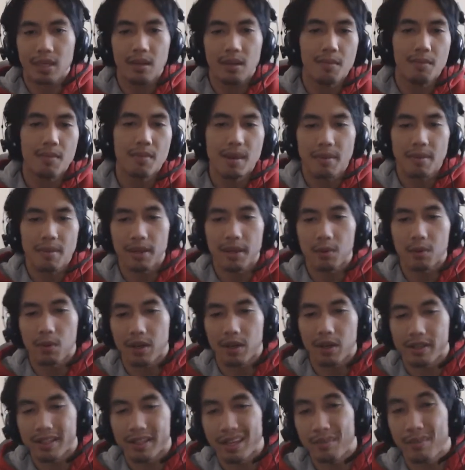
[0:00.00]
Maybe I can work
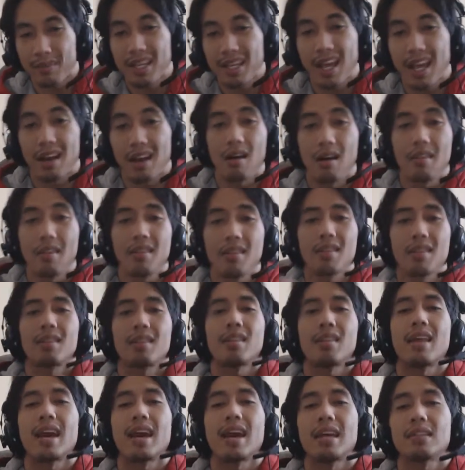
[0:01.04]
on that. But yeah, other than
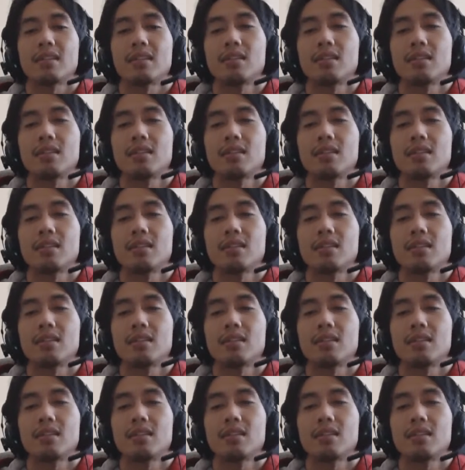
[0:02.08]
that,